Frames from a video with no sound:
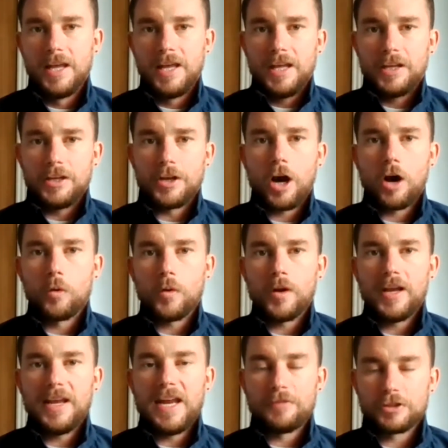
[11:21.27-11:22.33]
you know,
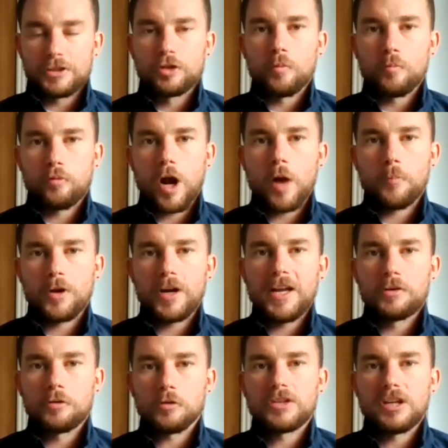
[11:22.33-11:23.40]
if it's done properly,
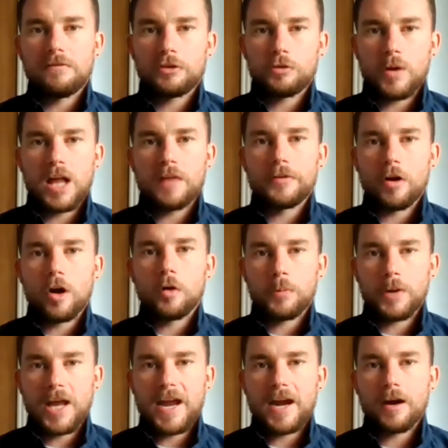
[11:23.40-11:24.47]
it does give a 12-year-old
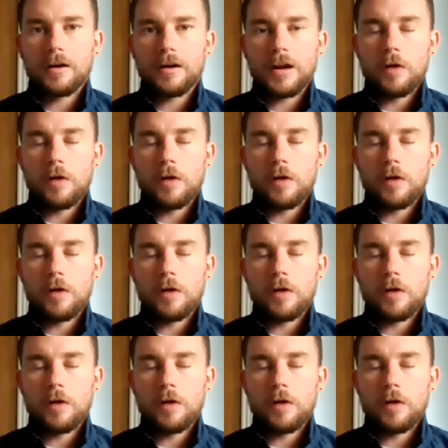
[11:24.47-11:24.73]
player